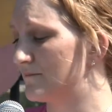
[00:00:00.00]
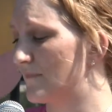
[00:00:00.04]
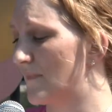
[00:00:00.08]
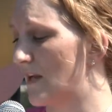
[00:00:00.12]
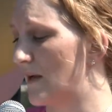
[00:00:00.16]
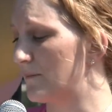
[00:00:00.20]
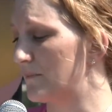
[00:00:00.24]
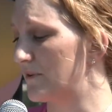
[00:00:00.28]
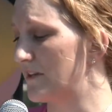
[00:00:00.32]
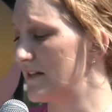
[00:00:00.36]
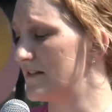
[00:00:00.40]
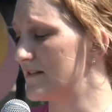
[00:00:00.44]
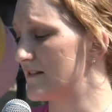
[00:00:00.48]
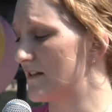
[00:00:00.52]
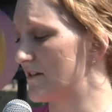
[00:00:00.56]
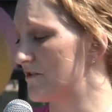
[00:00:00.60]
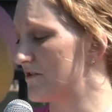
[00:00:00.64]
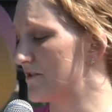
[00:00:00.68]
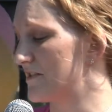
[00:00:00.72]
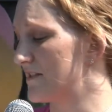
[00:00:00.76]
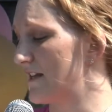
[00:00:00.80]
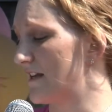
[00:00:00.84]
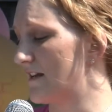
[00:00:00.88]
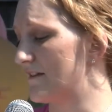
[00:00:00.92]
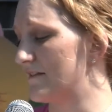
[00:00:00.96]
And please
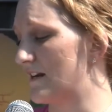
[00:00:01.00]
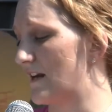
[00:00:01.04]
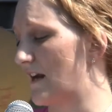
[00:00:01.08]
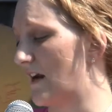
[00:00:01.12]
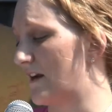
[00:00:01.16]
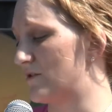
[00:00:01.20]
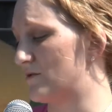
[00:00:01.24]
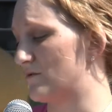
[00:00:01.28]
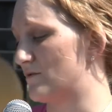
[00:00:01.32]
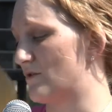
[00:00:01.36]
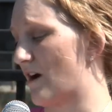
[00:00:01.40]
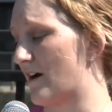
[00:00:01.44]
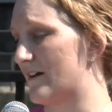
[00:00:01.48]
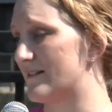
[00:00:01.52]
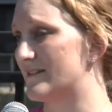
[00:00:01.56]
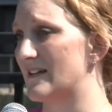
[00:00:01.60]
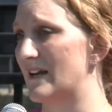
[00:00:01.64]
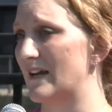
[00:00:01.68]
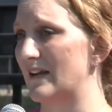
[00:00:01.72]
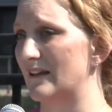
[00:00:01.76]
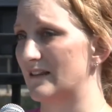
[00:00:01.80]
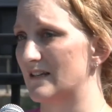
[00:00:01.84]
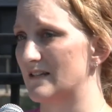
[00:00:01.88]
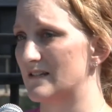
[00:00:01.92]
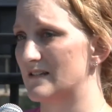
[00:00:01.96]
understand that I do not
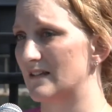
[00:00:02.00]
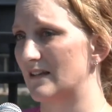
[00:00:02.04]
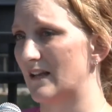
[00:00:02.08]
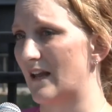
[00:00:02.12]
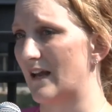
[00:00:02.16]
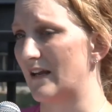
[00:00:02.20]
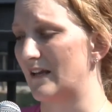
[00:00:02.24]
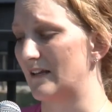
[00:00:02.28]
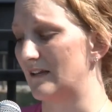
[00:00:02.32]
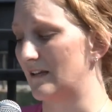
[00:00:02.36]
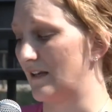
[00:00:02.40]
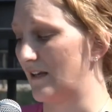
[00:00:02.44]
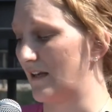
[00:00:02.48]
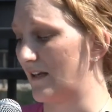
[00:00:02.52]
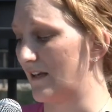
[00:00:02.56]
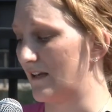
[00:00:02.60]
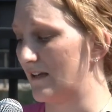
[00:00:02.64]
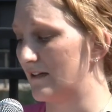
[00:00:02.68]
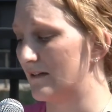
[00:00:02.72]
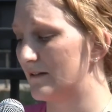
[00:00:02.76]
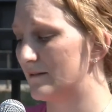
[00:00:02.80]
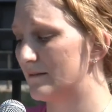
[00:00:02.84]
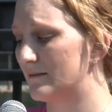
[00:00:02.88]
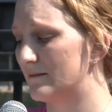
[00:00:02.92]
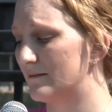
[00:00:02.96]
take this lightly.
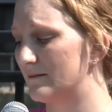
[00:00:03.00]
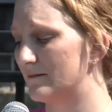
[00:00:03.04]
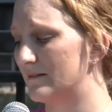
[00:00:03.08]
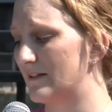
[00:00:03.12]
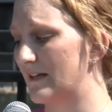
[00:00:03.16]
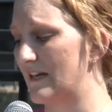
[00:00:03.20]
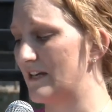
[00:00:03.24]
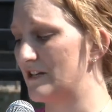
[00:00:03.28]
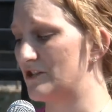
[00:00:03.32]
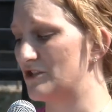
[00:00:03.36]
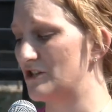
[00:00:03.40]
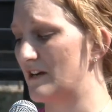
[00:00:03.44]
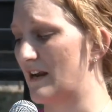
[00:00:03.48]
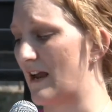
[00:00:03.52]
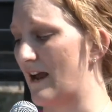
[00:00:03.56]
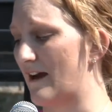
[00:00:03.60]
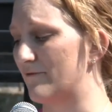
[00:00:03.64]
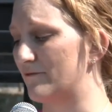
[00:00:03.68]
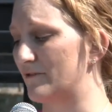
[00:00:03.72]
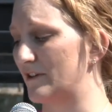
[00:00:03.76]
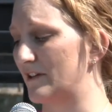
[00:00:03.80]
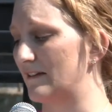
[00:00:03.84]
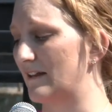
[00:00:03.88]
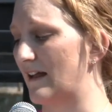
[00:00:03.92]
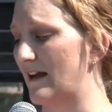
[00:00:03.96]
Each and
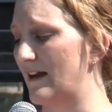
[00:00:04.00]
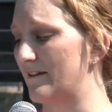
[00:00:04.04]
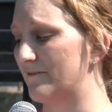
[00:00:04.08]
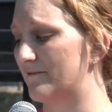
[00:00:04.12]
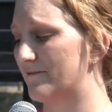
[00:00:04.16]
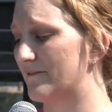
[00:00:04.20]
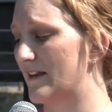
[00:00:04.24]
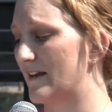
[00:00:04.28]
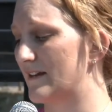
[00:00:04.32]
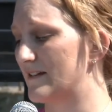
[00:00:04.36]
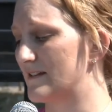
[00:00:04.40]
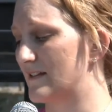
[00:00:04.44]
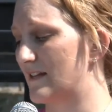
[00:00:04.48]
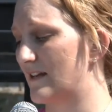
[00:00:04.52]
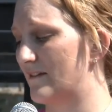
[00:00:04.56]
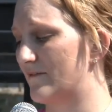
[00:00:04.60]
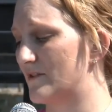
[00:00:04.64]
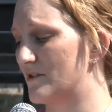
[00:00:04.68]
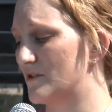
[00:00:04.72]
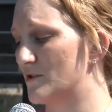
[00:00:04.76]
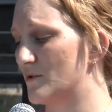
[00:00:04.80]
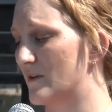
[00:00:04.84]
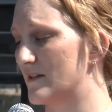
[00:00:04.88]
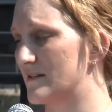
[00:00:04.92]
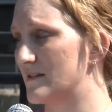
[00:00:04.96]
every life that is
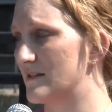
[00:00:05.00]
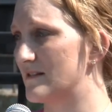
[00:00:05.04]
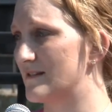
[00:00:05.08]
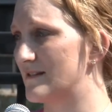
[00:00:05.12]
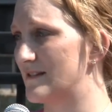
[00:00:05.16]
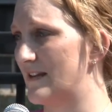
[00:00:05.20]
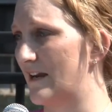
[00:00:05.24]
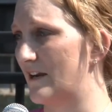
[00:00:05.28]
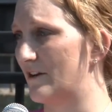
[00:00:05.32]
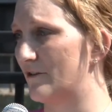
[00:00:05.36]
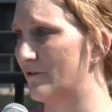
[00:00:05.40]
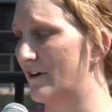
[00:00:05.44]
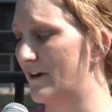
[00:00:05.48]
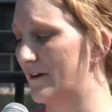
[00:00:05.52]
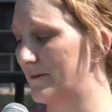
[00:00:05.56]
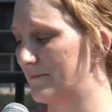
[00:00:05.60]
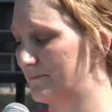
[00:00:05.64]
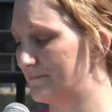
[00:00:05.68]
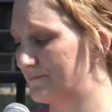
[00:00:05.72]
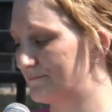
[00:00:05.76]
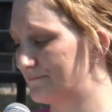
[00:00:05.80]
given to us is sacred.